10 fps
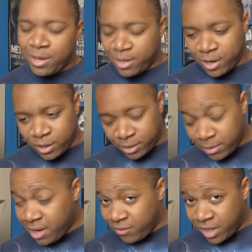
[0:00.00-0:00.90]
There's
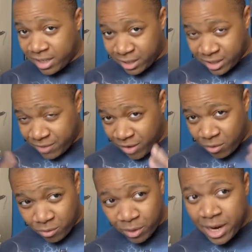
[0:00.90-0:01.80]
even a
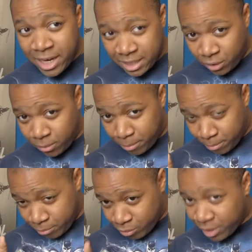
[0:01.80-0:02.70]

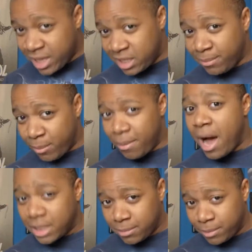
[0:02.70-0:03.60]
reasonable
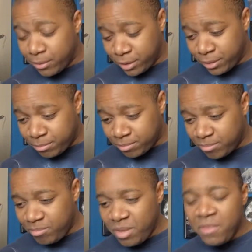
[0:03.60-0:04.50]
possibility
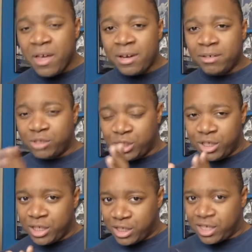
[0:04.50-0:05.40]
that if she
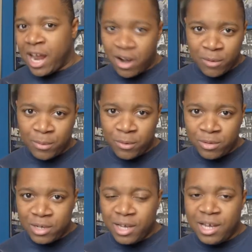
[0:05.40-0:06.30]
does
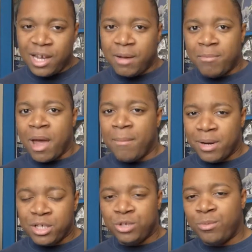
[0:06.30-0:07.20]
terrible in
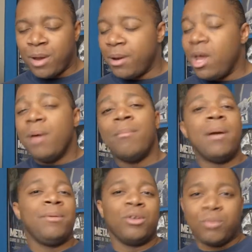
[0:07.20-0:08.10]
Batman and Superman,
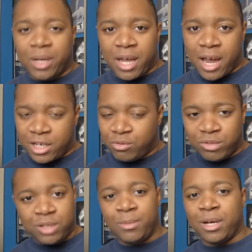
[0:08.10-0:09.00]
maybe they'll recast her
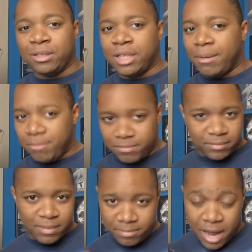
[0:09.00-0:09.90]
with someone else. I'm
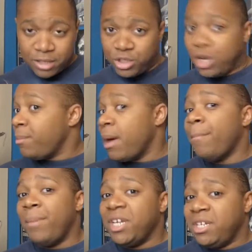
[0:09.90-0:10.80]

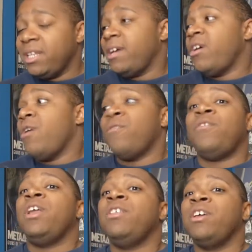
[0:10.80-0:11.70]
not basing that off of
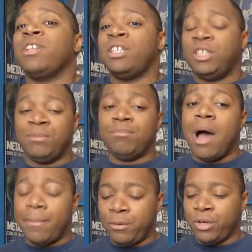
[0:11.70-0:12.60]
anything. That's just
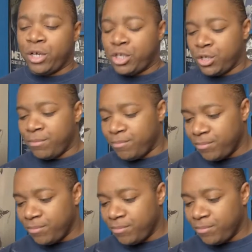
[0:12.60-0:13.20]
my prediction.